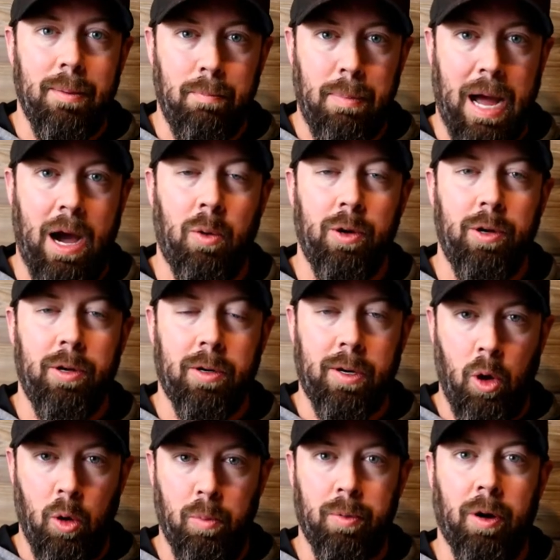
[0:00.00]
power your
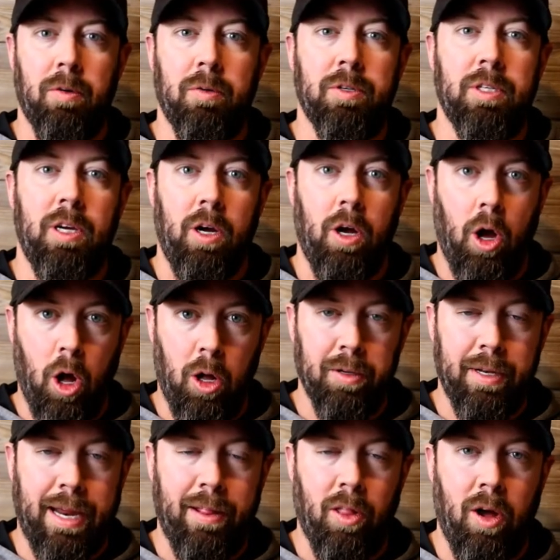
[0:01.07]
GoPros all
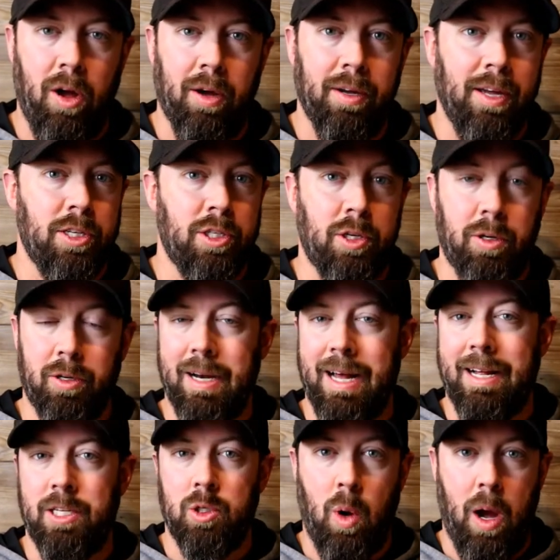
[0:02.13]
day long so you're
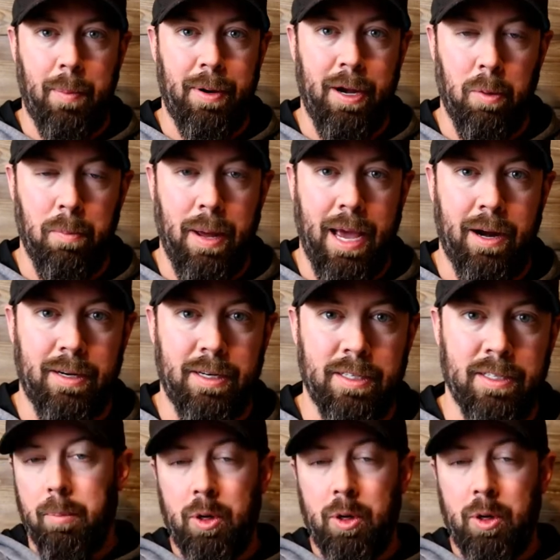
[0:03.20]
not swapping out batteries.